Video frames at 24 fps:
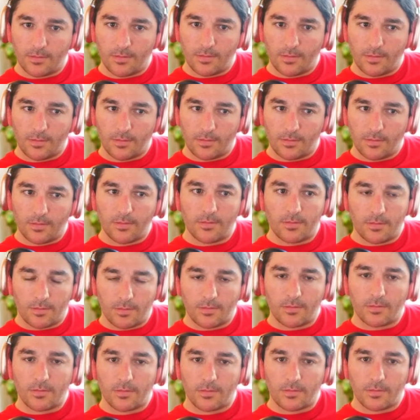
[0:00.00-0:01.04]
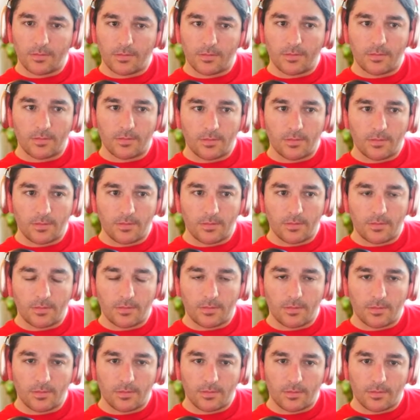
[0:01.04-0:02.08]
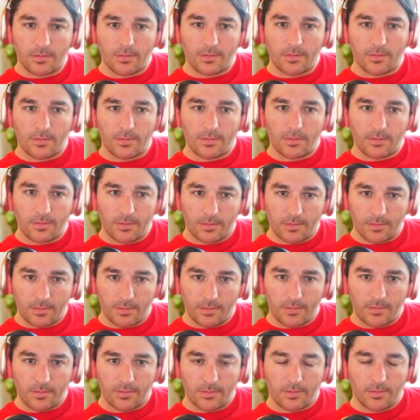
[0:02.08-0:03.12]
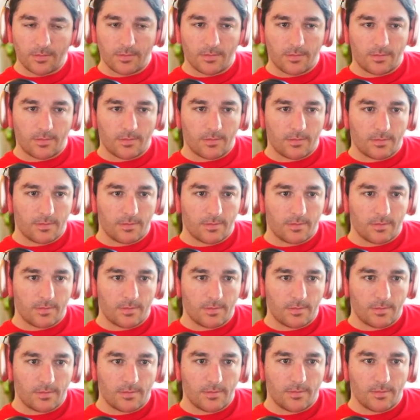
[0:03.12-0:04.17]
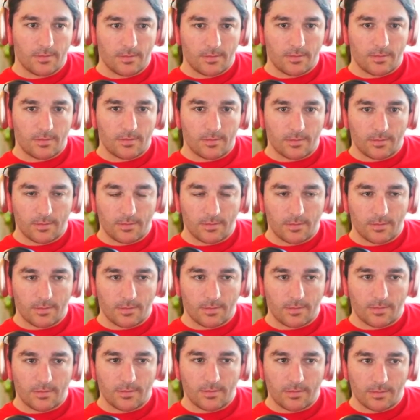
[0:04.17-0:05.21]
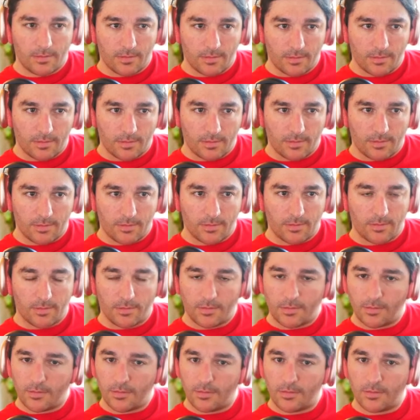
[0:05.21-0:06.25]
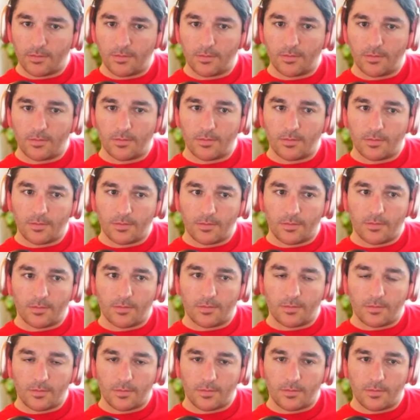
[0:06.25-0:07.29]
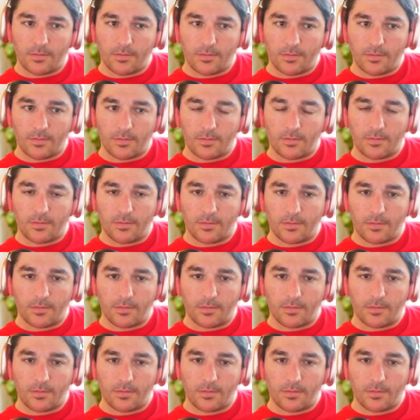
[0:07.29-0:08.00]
(not speaking)